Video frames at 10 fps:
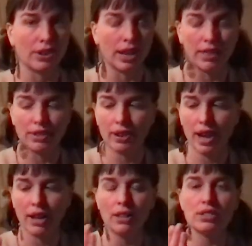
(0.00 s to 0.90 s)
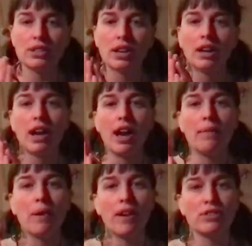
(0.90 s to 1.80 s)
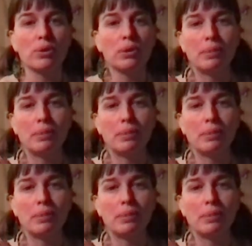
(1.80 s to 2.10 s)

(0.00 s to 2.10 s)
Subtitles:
and they're held, I have to hold my